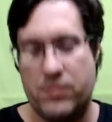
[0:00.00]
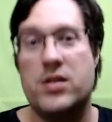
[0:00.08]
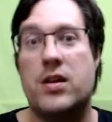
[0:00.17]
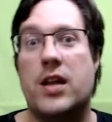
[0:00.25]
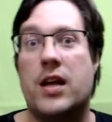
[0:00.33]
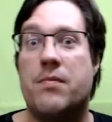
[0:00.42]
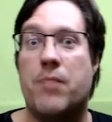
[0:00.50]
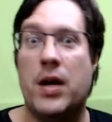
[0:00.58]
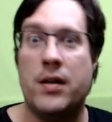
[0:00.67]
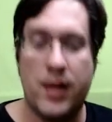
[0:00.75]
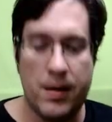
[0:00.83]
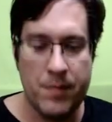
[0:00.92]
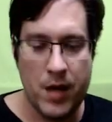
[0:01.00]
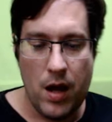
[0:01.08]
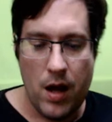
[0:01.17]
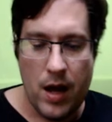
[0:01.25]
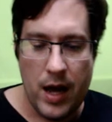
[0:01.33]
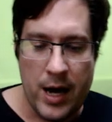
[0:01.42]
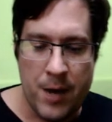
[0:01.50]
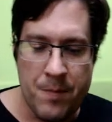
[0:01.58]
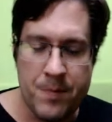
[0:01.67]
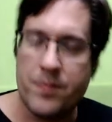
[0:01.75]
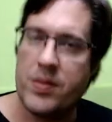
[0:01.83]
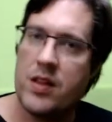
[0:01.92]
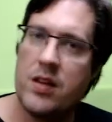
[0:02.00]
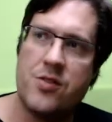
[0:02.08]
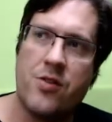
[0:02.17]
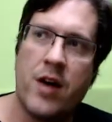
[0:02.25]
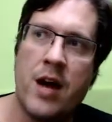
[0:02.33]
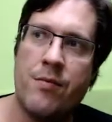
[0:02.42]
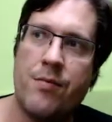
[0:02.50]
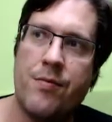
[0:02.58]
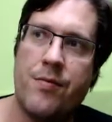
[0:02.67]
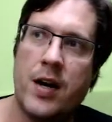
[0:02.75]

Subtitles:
Click the button there. Triumph.